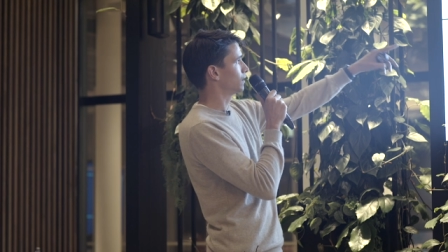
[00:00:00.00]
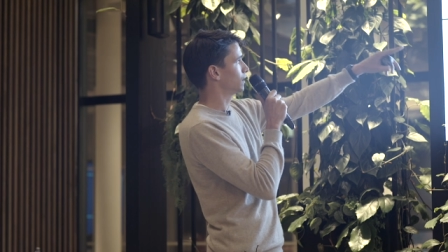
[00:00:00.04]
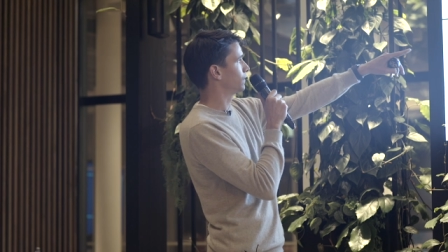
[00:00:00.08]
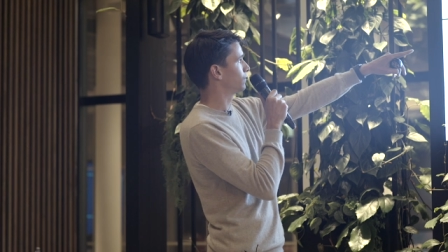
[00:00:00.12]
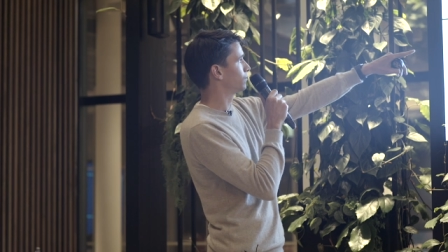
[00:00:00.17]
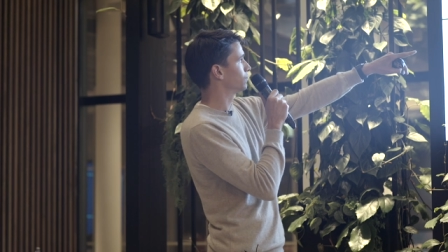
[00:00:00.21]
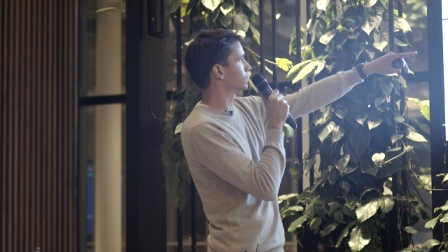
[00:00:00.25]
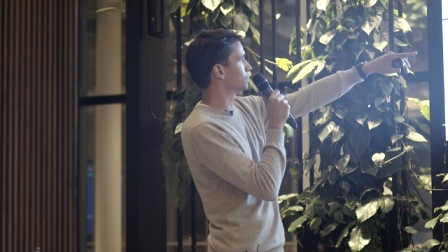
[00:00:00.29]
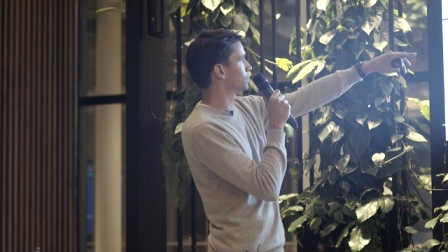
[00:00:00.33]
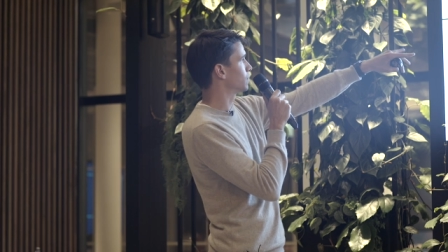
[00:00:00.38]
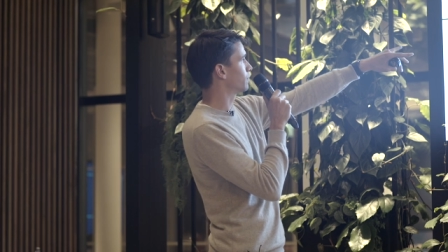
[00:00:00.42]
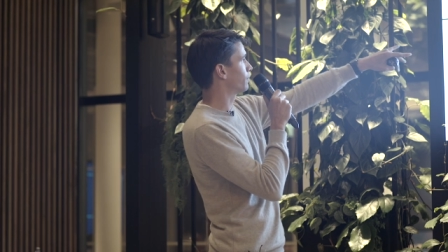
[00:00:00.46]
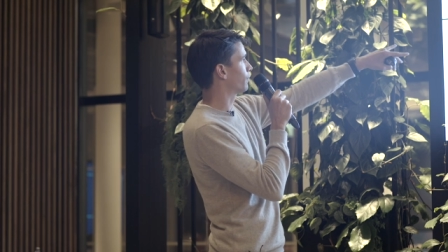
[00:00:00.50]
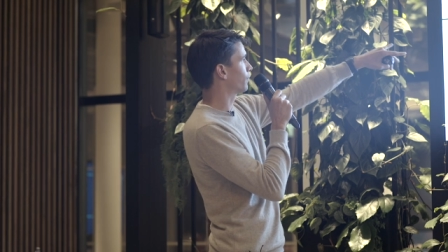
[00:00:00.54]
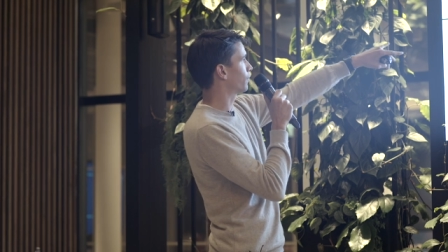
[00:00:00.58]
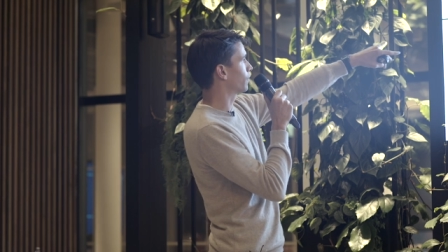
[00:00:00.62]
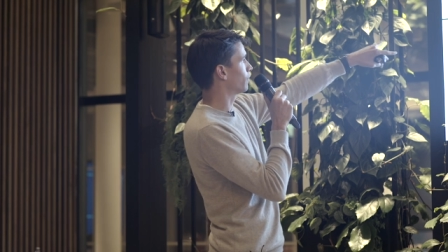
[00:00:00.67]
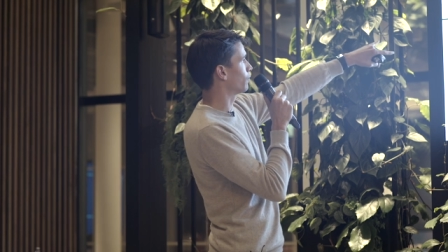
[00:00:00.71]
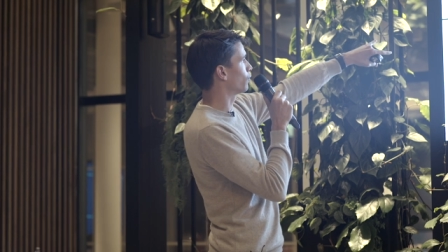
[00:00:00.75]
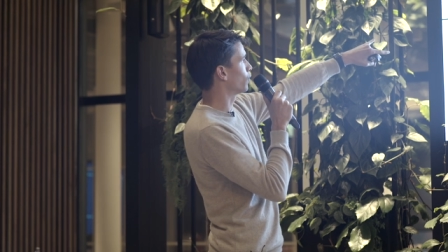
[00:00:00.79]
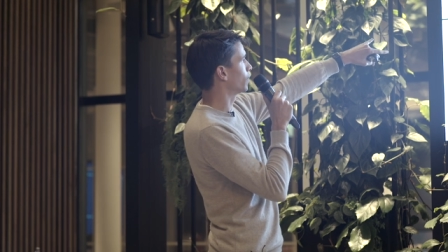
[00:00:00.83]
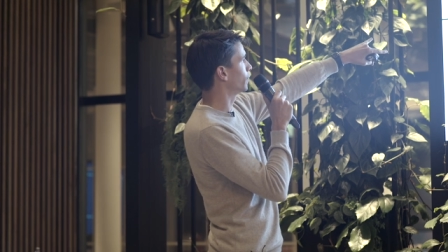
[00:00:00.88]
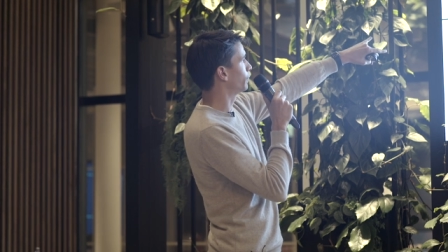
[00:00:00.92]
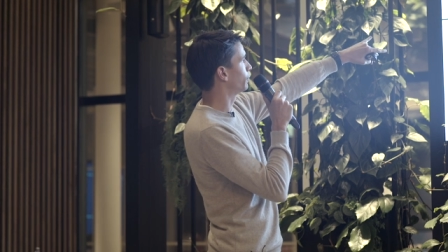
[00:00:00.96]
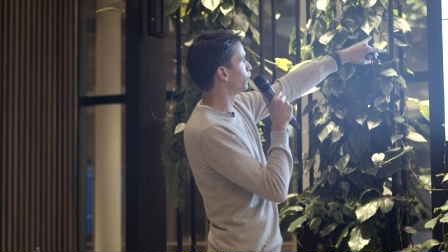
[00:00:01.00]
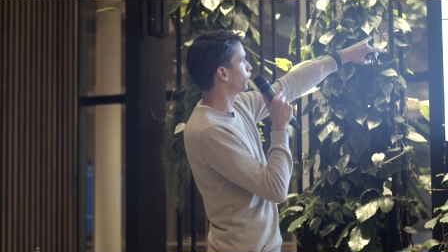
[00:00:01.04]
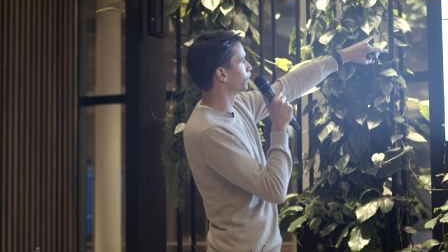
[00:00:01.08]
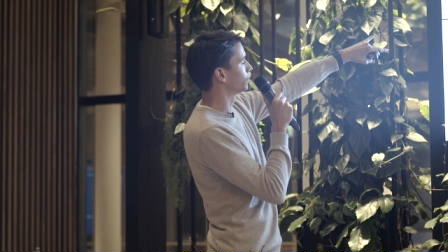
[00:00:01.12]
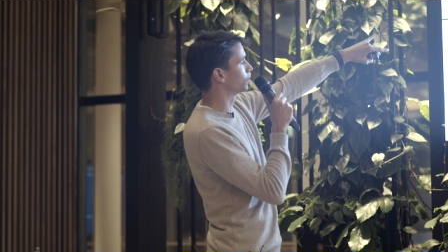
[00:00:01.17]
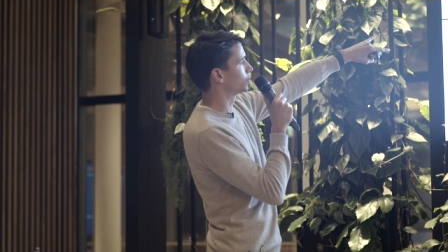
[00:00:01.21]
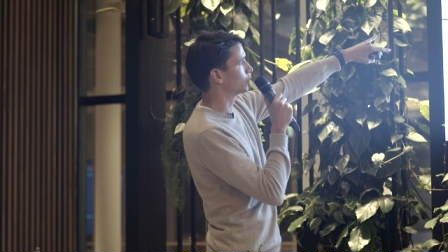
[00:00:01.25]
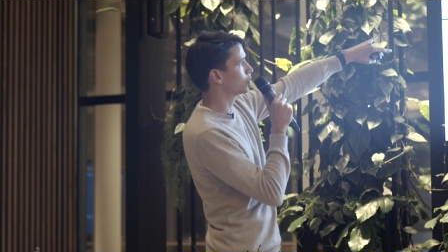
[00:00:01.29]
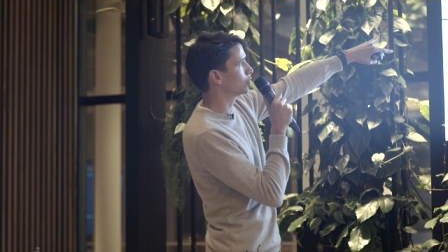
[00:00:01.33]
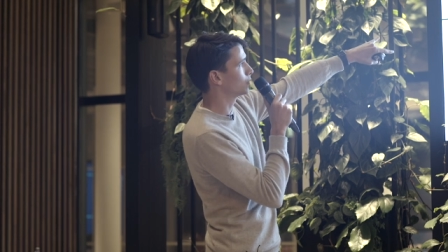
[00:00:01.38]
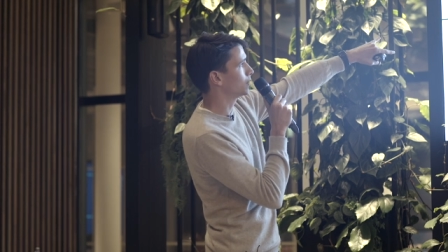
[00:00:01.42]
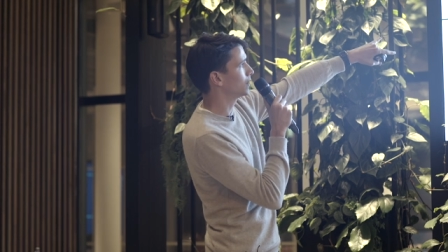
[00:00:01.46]
if you jump from one
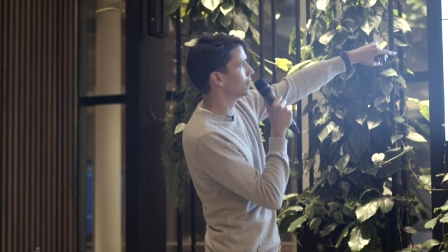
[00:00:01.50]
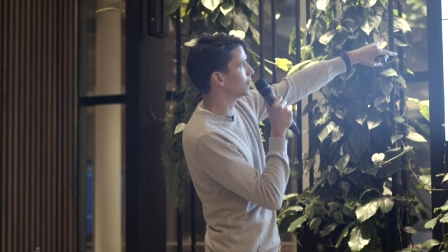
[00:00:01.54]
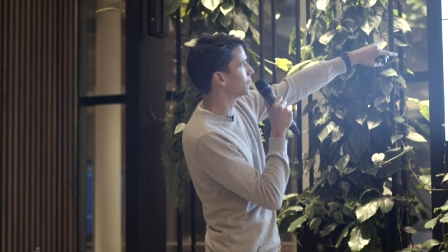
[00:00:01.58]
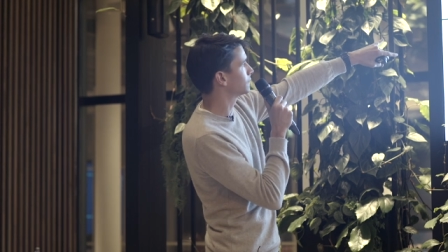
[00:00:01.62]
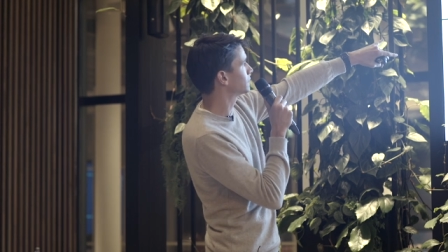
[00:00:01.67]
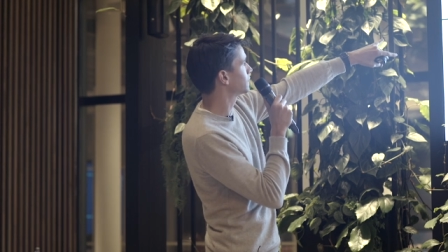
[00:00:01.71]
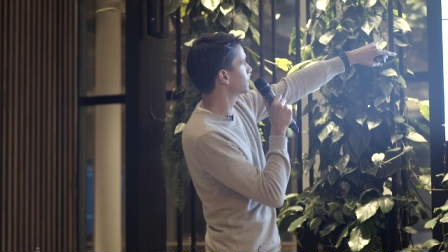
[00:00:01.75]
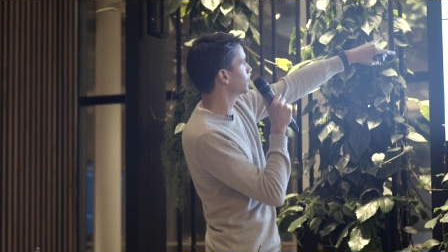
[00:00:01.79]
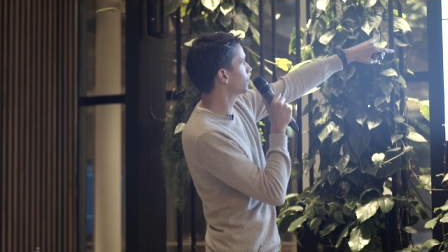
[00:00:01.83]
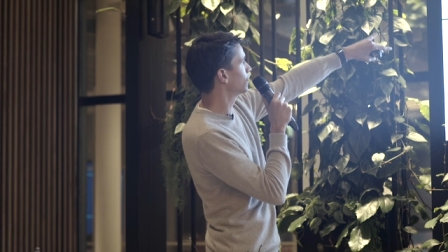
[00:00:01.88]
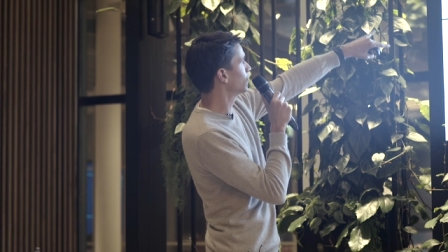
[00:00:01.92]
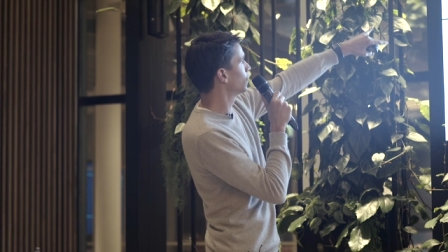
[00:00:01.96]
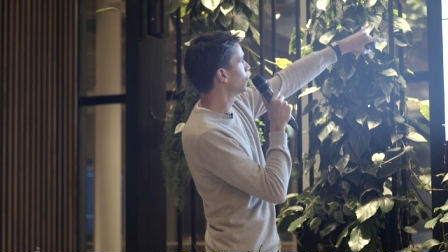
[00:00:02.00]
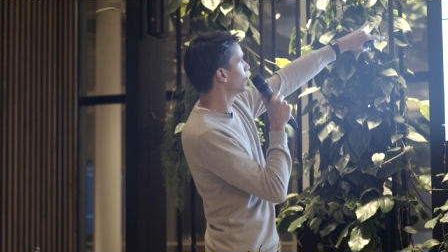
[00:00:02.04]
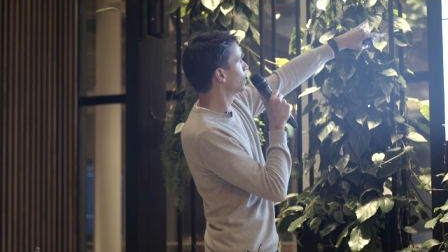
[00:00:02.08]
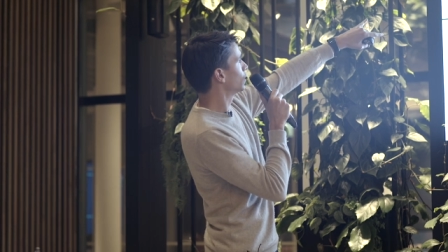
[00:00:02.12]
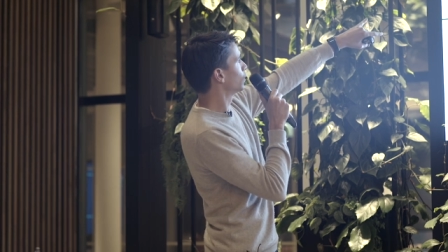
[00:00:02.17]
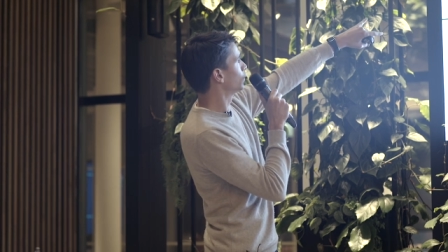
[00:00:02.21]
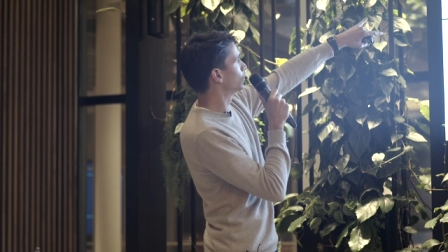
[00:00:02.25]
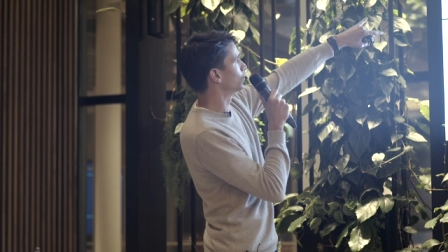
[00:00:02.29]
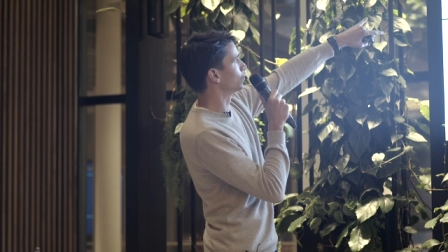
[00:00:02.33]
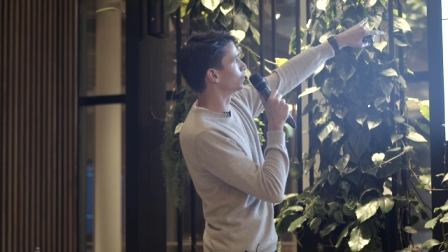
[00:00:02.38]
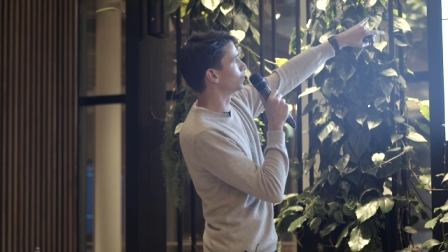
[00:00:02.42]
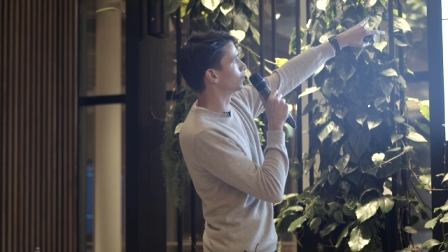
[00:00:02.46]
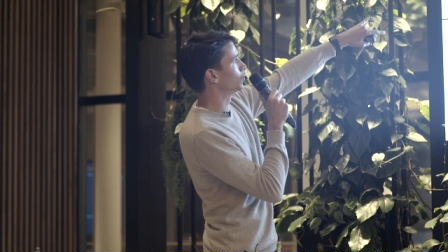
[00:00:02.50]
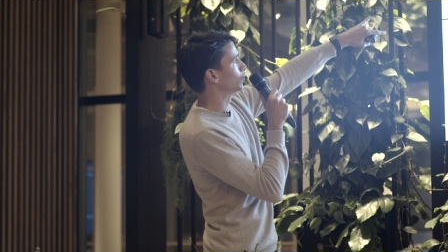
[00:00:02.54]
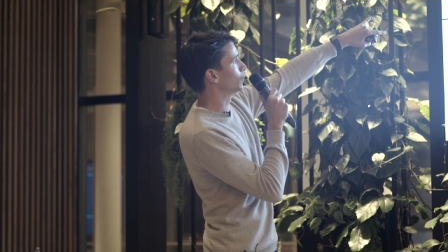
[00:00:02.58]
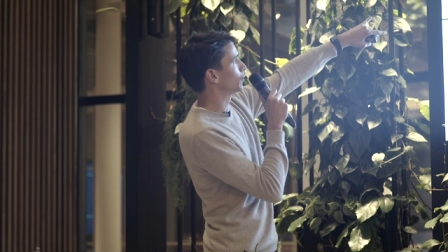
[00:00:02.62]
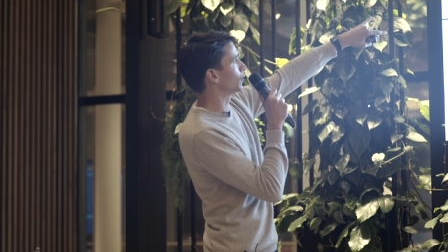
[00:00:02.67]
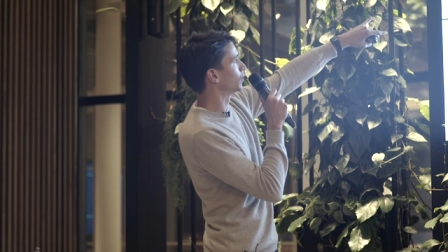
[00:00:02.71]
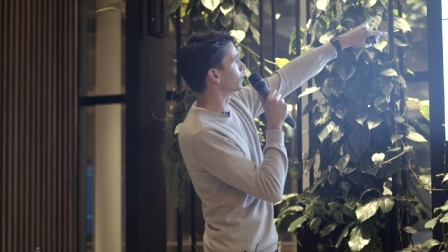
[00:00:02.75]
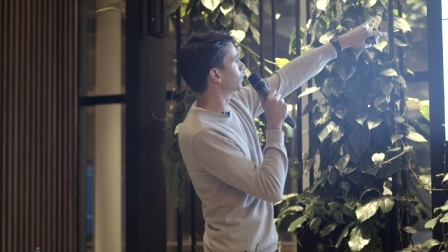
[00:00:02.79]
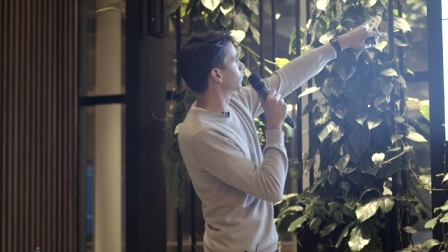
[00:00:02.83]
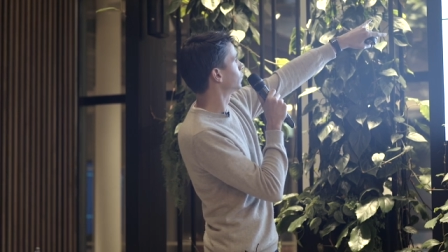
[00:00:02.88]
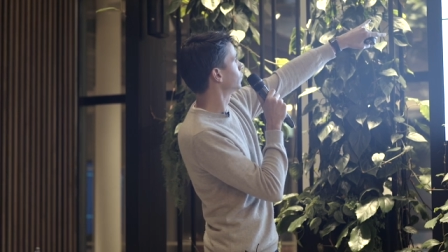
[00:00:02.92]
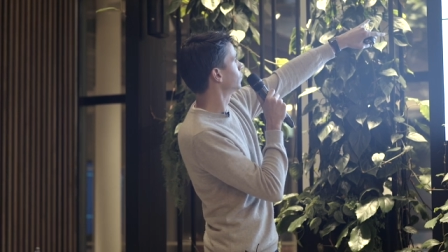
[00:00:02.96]
point three, let's say, to two
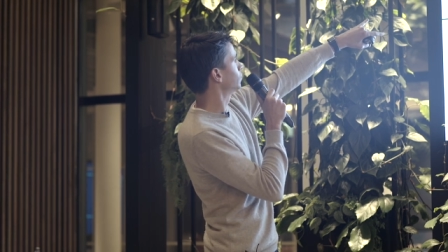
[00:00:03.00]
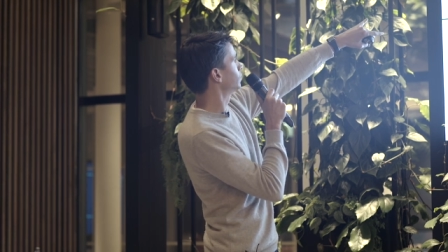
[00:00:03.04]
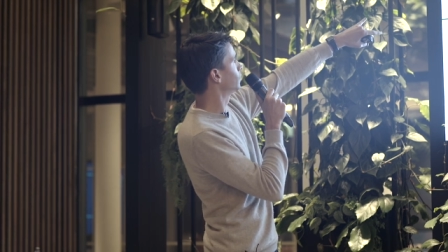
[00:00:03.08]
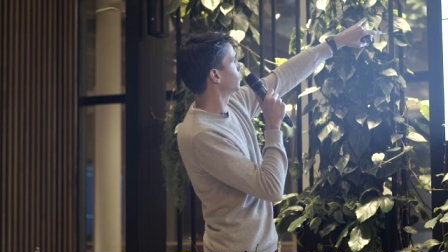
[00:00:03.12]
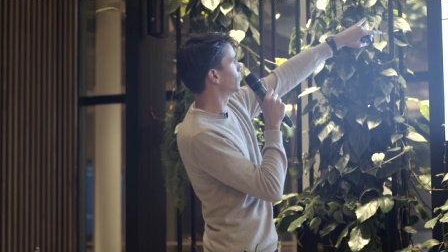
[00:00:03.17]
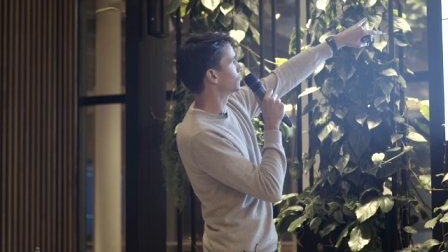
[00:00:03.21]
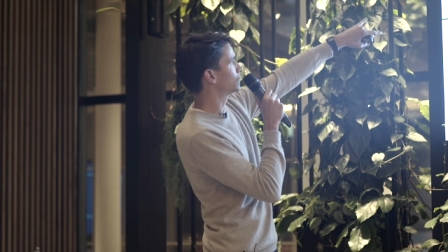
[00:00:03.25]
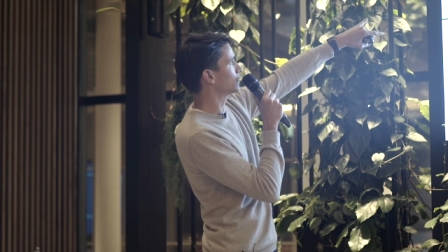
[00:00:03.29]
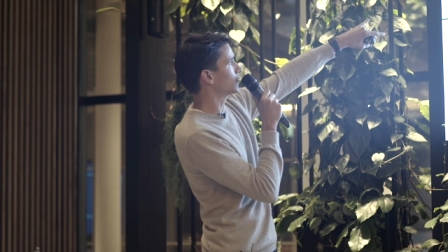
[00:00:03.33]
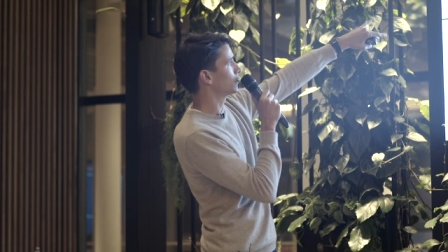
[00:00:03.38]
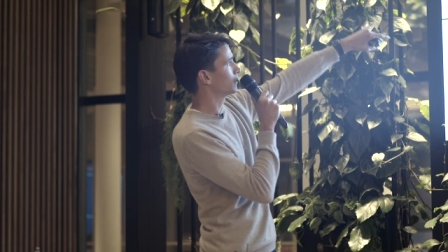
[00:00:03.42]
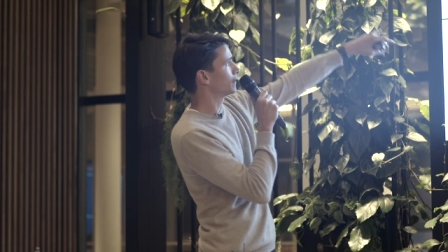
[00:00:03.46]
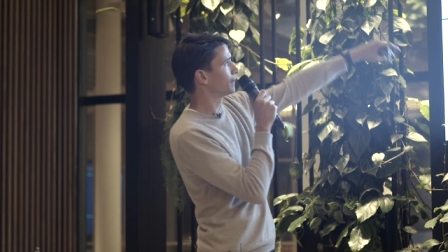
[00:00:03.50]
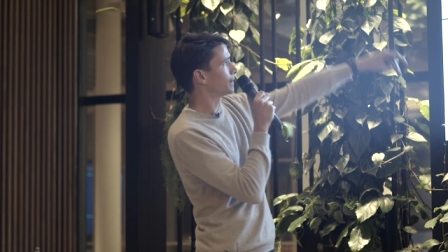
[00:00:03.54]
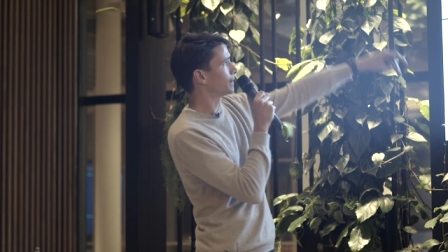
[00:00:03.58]
point two, let's say,